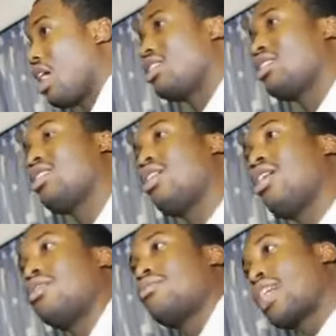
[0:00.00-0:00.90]
I see
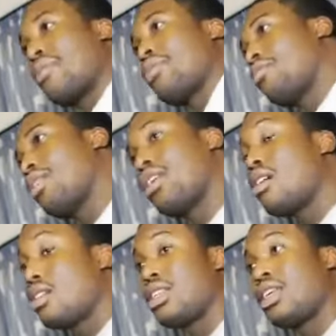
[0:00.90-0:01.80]
all them rappers,
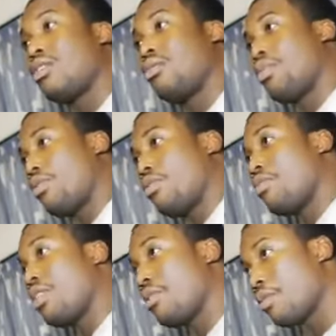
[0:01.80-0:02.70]
man, I, it ain't no beef
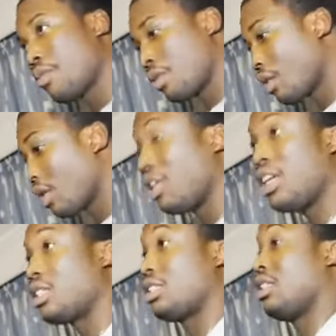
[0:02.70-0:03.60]
with me.
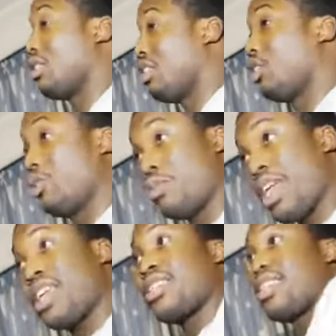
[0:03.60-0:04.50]
Unless, unless you
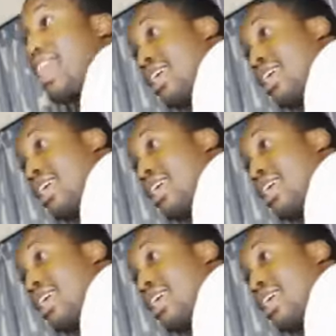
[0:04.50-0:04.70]
make it